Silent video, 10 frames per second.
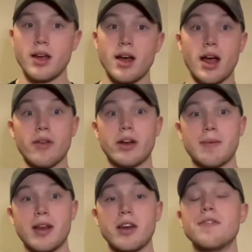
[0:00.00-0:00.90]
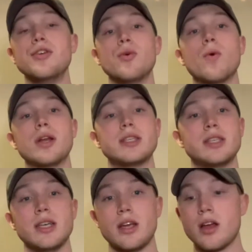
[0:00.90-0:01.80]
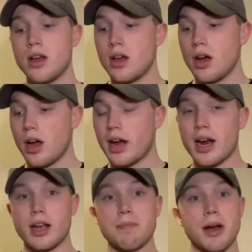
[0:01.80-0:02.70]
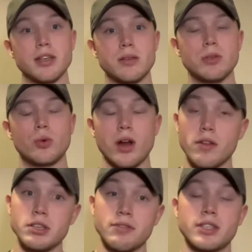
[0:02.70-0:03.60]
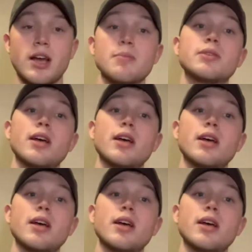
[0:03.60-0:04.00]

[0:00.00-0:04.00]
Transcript: Highly recommend it. If you do want to see a kind of comparison between all these different types,